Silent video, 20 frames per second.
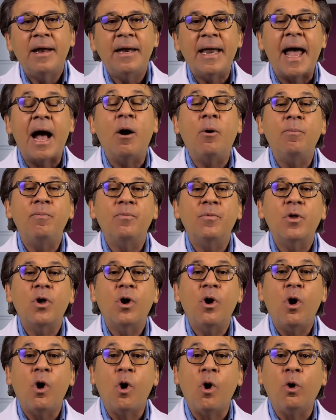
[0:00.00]
Now,
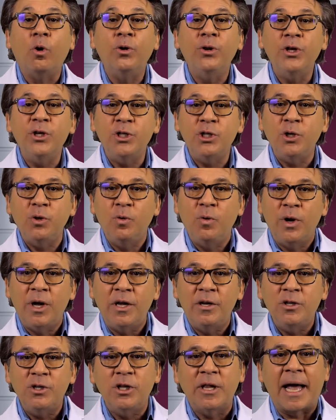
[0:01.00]
hold the
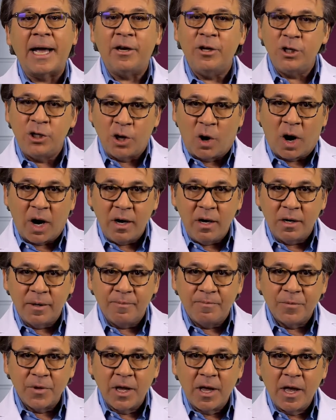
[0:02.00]
syringe like a dart
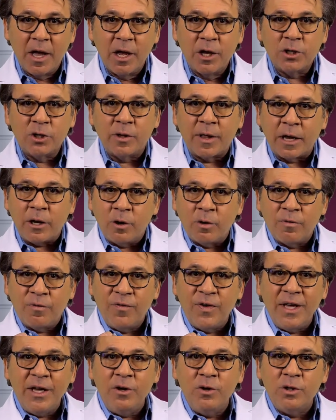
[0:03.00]
so that your
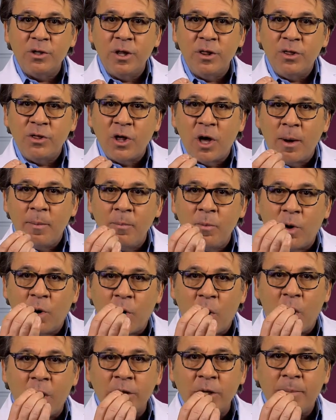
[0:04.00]
fingers and thumb
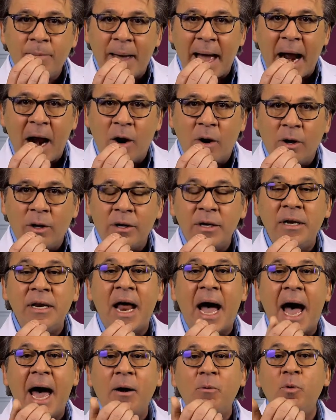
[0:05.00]
are on the barrel,
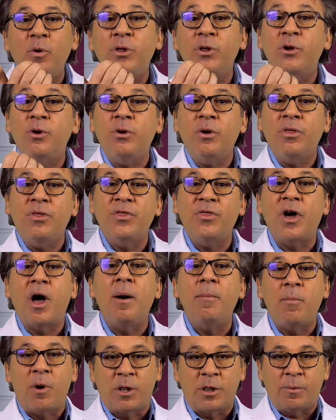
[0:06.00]
not with your
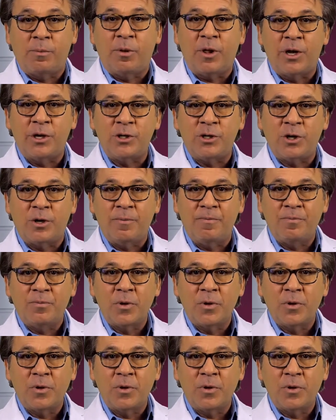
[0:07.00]
thumb on the plunger.